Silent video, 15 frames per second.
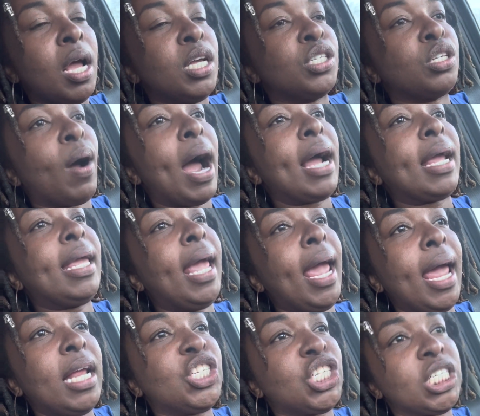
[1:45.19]
so i
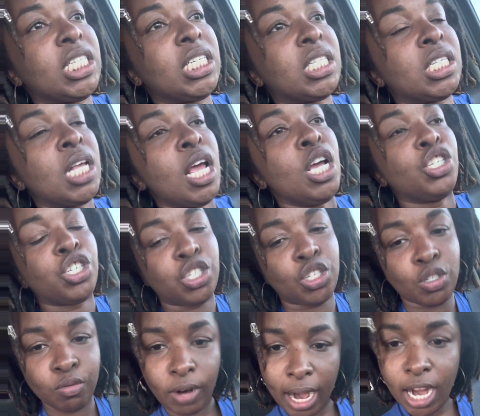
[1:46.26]
can't just
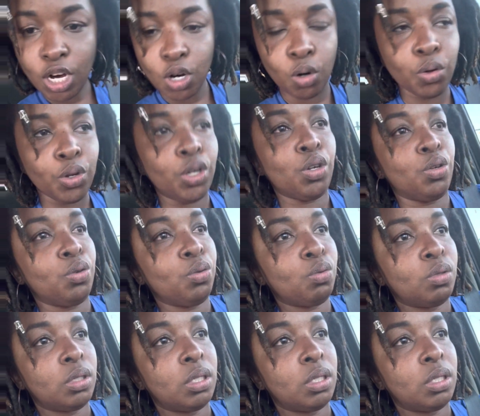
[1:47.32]
strangle you